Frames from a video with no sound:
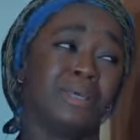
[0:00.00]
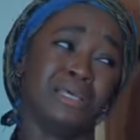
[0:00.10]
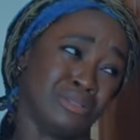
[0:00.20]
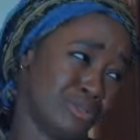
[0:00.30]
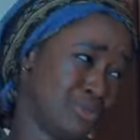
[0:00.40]
pay
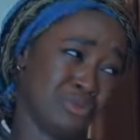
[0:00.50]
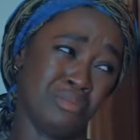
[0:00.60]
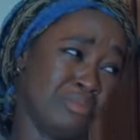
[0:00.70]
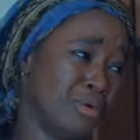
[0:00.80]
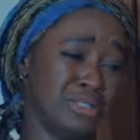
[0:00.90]
is too
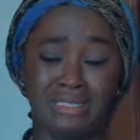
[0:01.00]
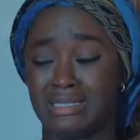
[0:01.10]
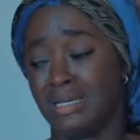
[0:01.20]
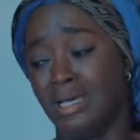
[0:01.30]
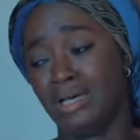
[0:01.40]

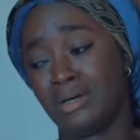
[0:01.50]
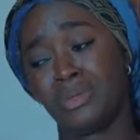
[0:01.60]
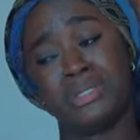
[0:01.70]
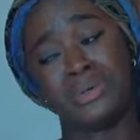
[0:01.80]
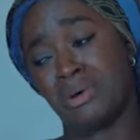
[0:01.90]
much.
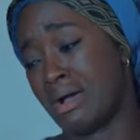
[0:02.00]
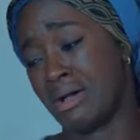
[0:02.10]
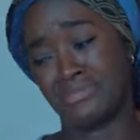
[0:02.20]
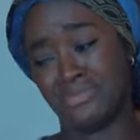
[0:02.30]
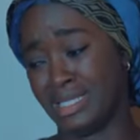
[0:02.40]
We don't
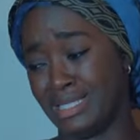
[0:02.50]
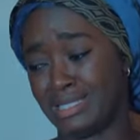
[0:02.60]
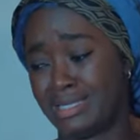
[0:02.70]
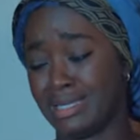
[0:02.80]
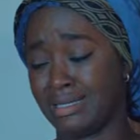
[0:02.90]
have
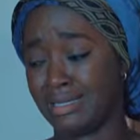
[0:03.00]
it.